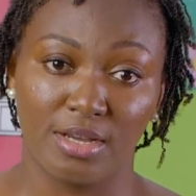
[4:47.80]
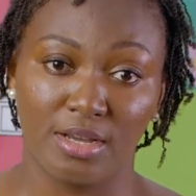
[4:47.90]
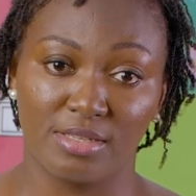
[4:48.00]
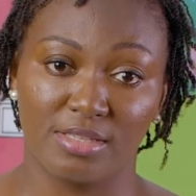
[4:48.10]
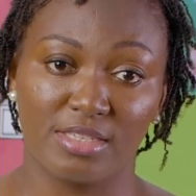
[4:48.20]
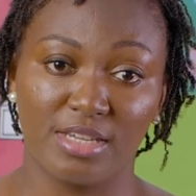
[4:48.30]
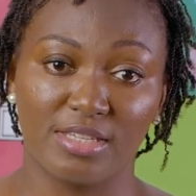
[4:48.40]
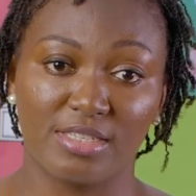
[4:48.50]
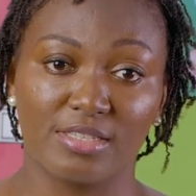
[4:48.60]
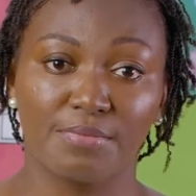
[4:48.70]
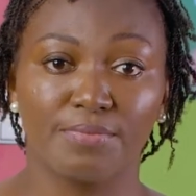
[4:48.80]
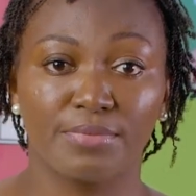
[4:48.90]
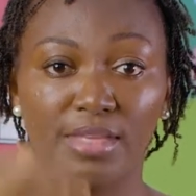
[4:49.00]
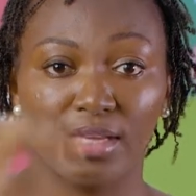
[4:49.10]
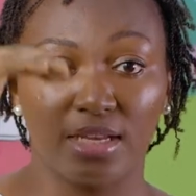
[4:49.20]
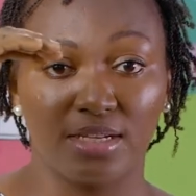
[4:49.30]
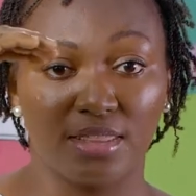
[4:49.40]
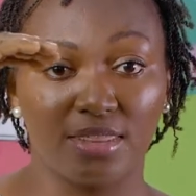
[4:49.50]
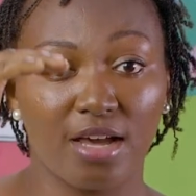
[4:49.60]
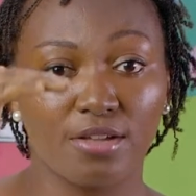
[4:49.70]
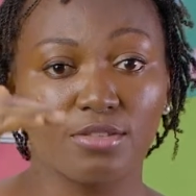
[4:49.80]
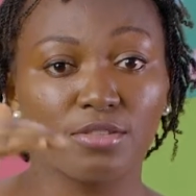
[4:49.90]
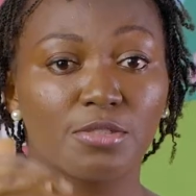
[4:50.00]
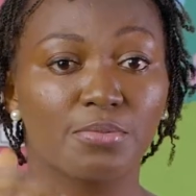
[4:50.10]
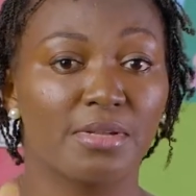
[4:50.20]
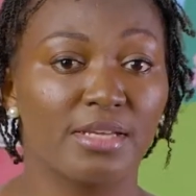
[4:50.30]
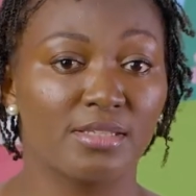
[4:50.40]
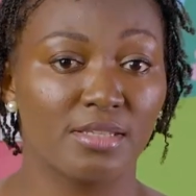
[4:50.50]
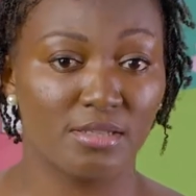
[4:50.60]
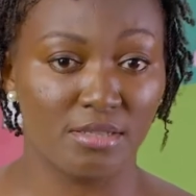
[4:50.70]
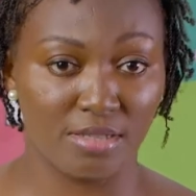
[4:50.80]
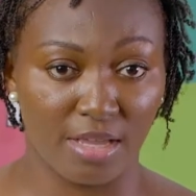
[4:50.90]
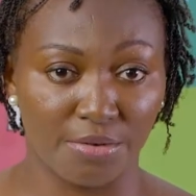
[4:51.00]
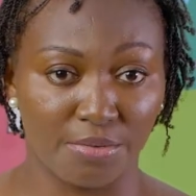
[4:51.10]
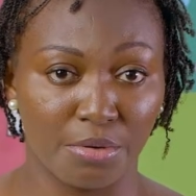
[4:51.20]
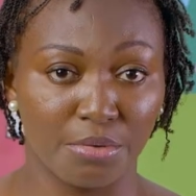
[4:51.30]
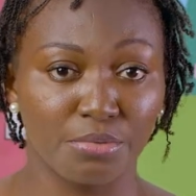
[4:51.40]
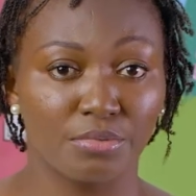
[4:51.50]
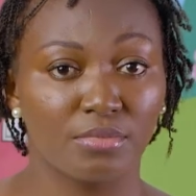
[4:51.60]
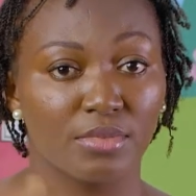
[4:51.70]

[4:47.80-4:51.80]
6, in the thousands place 0,